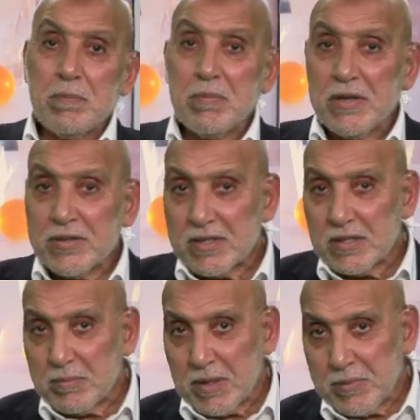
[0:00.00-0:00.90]
In
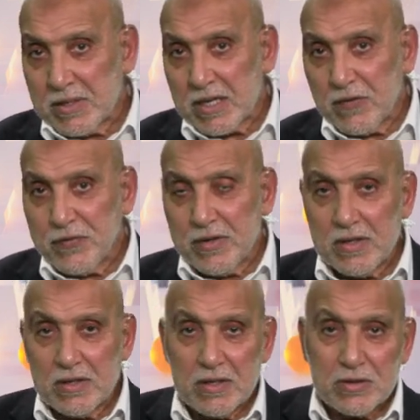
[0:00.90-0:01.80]
medicine, my medical
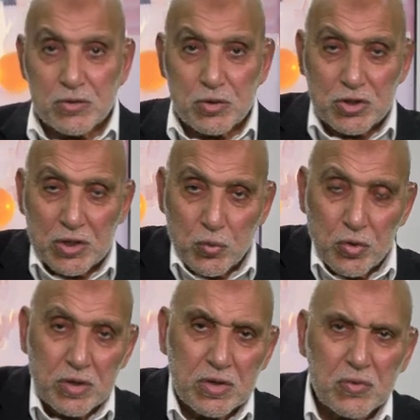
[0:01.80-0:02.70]
field, in social
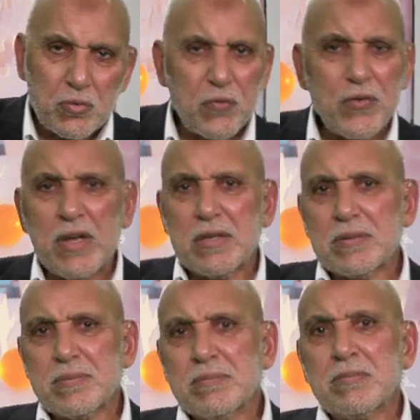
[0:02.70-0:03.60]
work, we
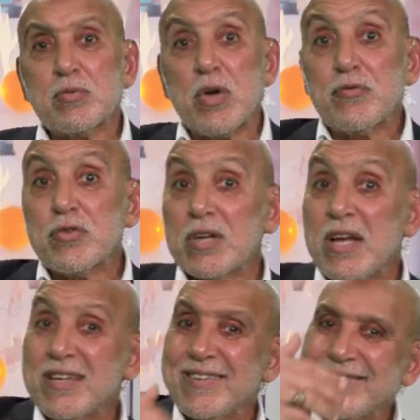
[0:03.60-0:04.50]
fail. But we have to
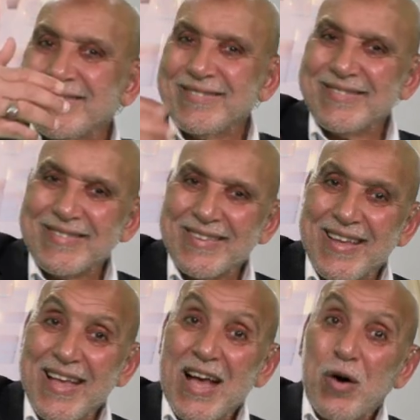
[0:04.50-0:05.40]
try again.
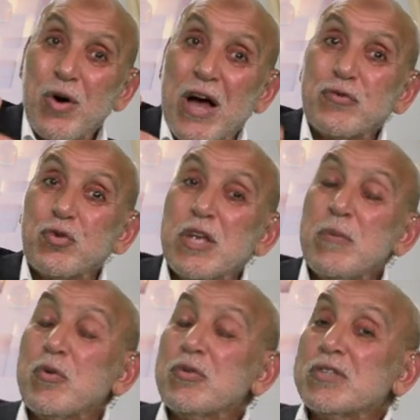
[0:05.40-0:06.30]
We have to
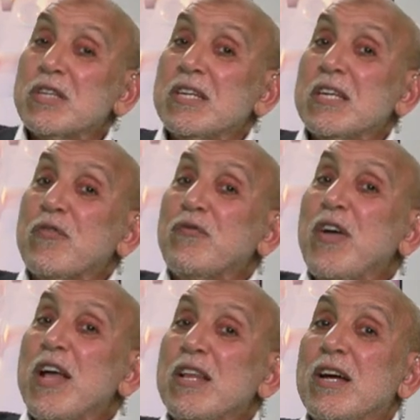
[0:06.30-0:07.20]
keep considering
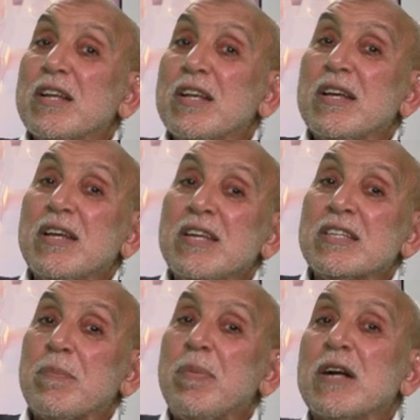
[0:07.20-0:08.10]
failure
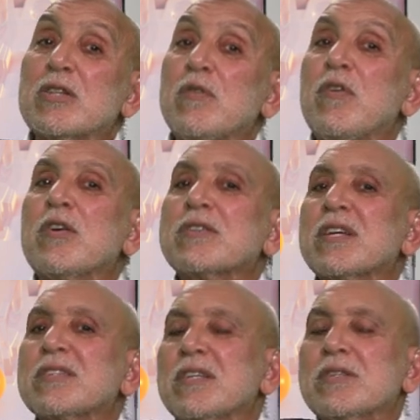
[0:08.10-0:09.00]
as a part of our
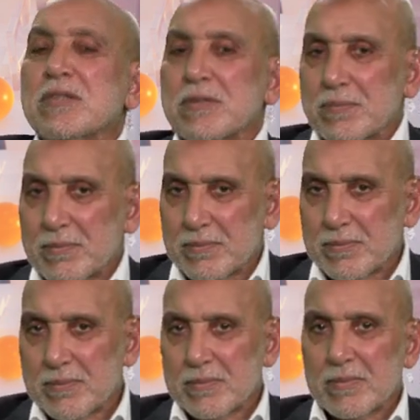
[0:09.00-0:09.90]
success.
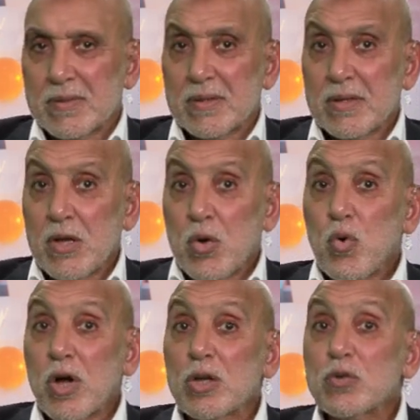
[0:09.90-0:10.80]

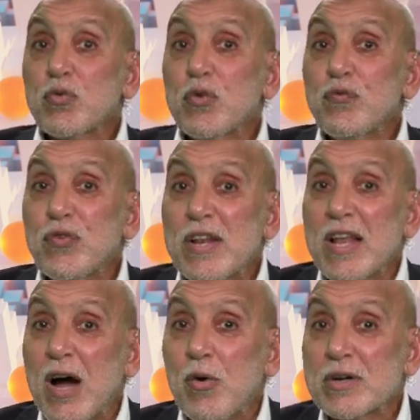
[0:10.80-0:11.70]
We cannot
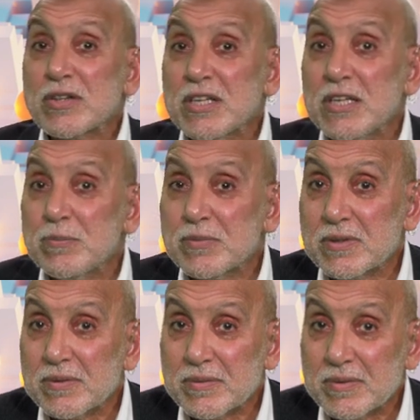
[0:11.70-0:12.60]
fulfill our
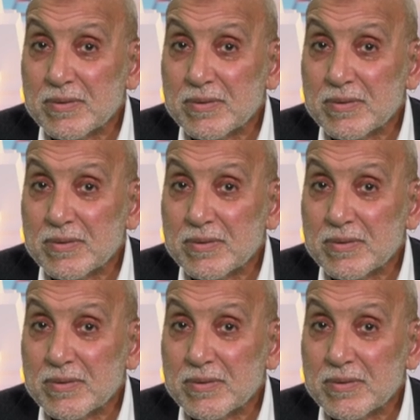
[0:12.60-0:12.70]
dreams